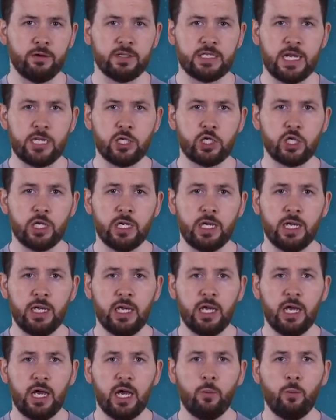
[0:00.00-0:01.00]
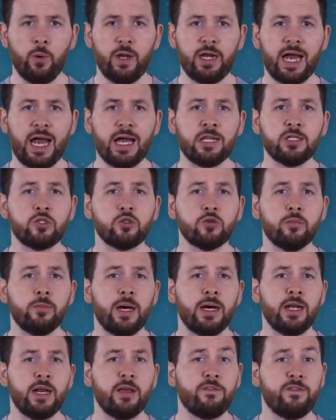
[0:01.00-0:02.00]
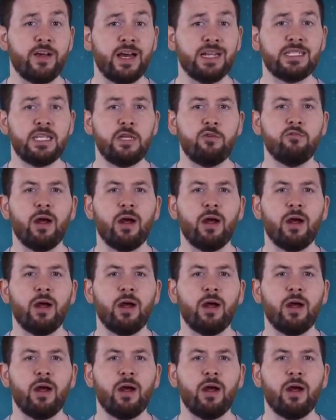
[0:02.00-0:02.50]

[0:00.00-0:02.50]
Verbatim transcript: attention. And when Ansu Fati